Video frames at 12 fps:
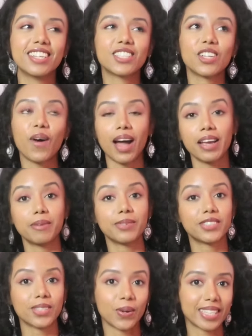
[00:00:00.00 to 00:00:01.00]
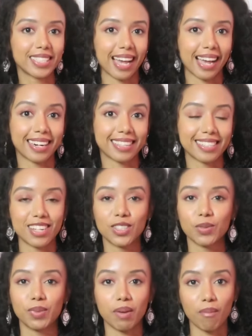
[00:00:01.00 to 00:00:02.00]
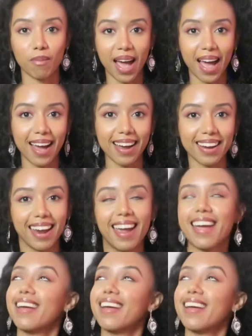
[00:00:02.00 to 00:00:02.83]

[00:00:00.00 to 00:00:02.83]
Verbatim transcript: so I am so excited to be back